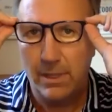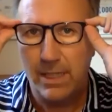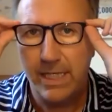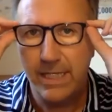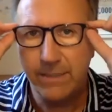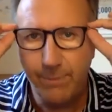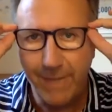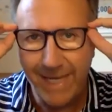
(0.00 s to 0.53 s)

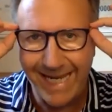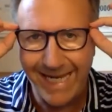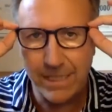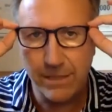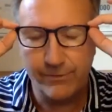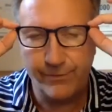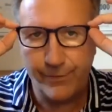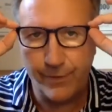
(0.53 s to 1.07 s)
is made
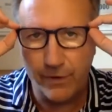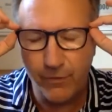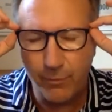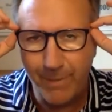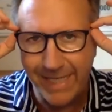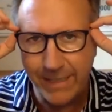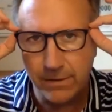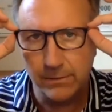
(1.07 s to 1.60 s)
of a
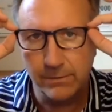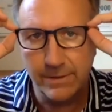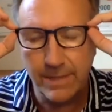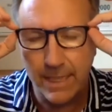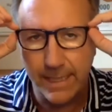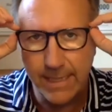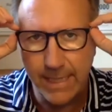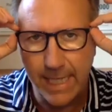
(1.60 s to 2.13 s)
metal
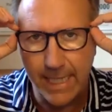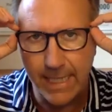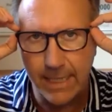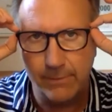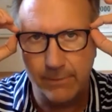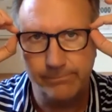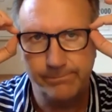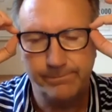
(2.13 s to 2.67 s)

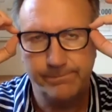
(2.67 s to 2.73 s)
titanium.